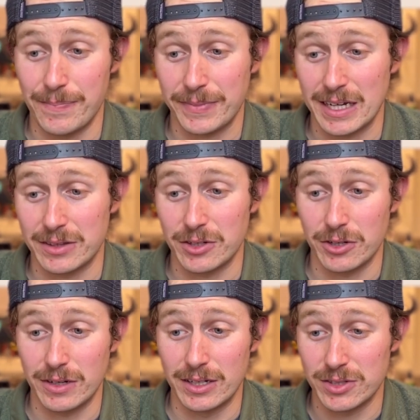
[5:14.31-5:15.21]
at
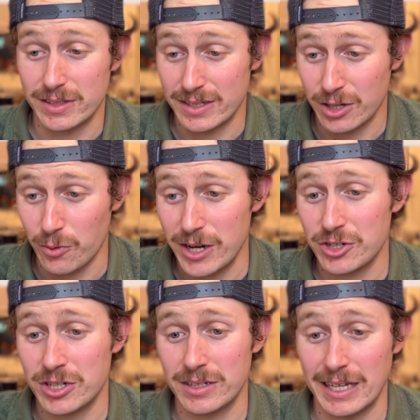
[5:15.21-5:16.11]
their
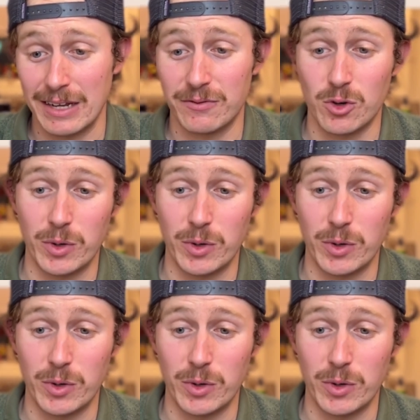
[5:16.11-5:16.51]
incineration, landfill,